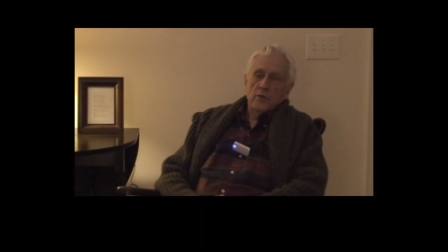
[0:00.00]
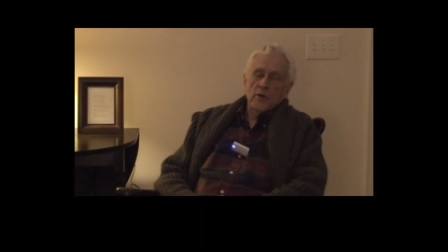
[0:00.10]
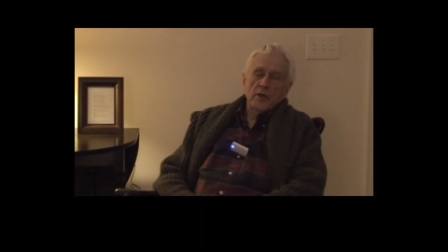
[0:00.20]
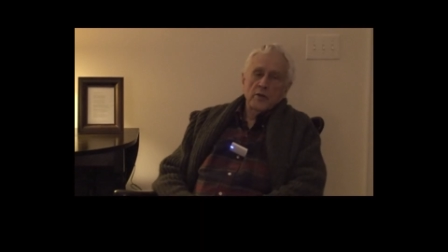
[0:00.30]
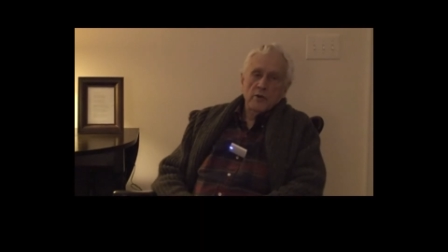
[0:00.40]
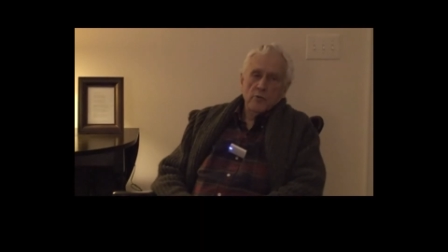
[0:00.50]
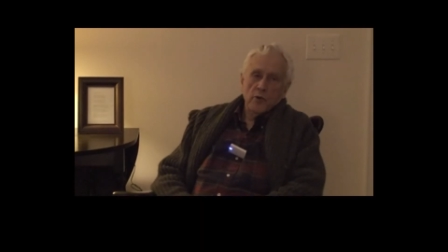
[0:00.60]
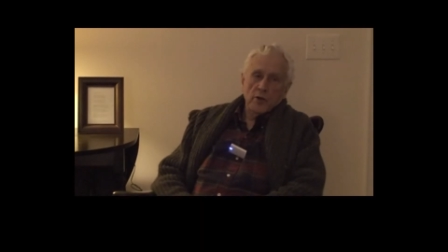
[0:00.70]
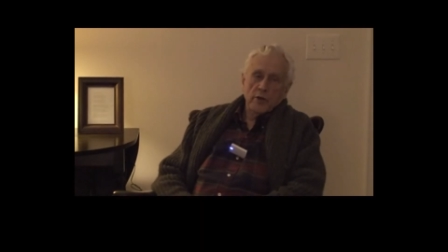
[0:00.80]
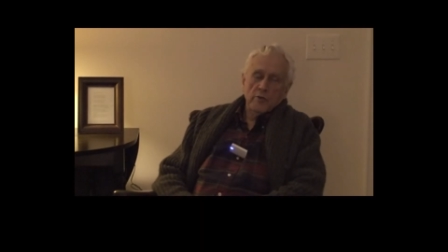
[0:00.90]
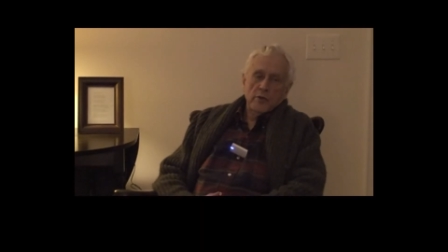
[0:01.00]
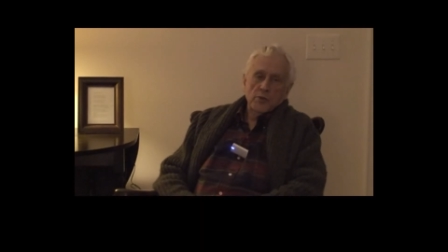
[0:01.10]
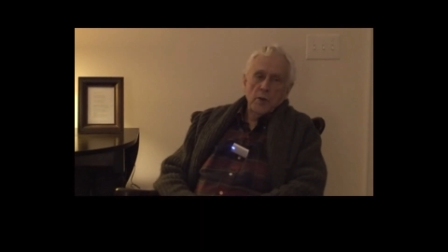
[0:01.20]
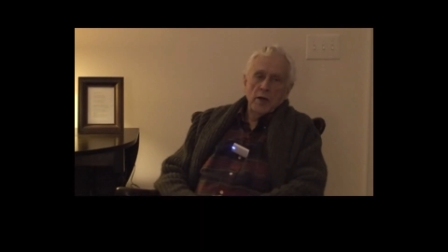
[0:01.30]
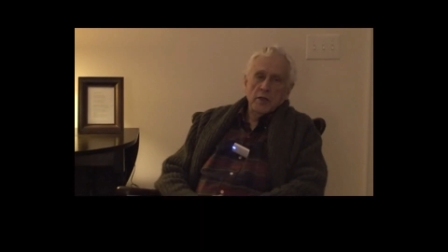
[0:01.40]
reading their work and
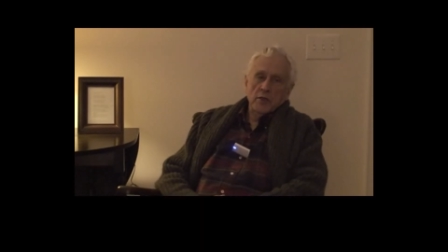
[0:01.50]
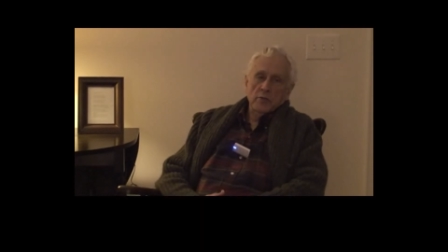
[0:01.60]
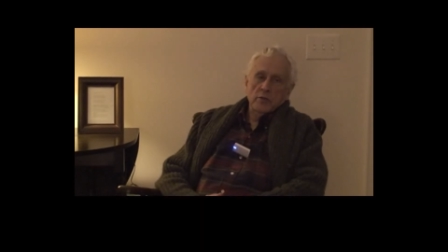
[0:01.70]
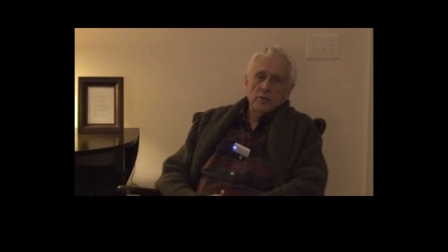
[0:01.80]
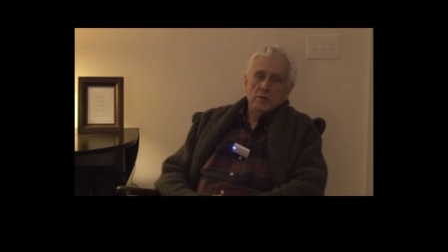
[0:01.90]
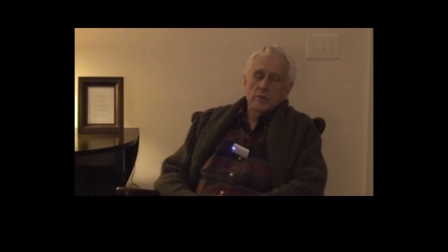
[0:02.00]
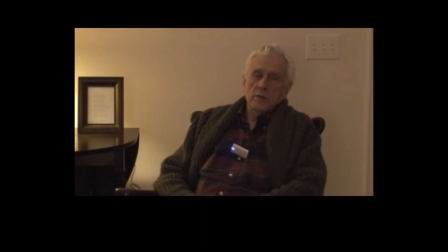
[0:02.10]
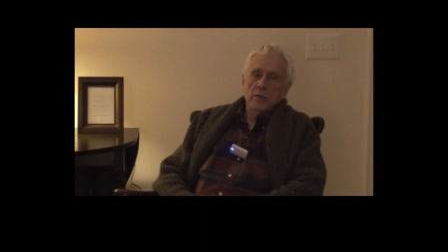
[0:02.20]
responding to it.